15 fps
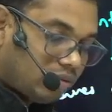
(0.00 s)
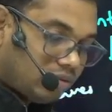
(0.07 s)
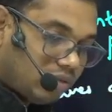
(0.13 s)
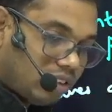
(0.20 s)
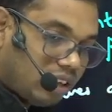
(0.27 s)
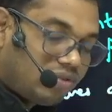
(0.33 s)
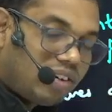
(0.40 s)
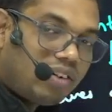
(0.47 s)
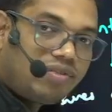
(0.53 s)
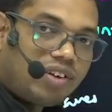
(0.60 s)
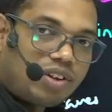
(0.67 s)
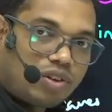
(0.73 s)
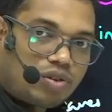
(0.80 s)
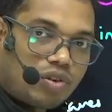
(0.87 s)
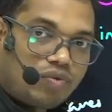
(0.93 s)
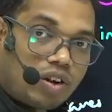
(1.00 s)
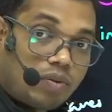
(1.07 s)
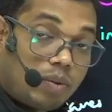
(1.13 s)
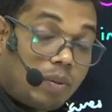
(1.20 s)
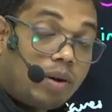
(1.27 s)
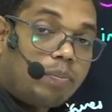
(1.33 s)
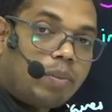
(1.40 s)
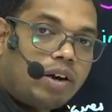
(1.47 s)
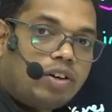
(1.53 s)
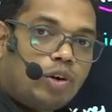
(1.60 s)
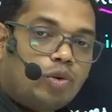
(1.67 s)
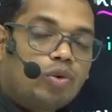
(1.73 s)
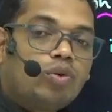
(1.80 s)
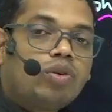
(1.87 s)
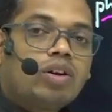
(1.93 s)
different phases of development, but due
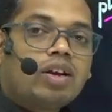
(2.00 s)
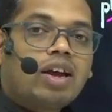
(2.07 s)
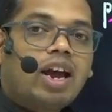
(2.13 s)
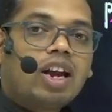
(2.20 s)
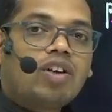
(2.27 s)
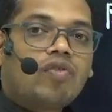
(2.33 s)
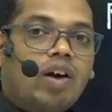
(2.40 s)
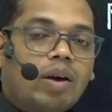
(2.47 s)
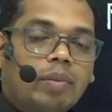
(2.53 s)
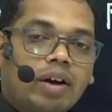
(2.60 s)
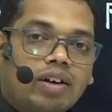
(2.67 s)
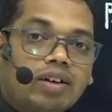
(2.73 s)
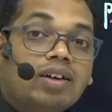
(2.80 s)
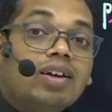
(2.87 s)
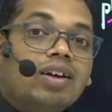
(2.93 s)
to environment.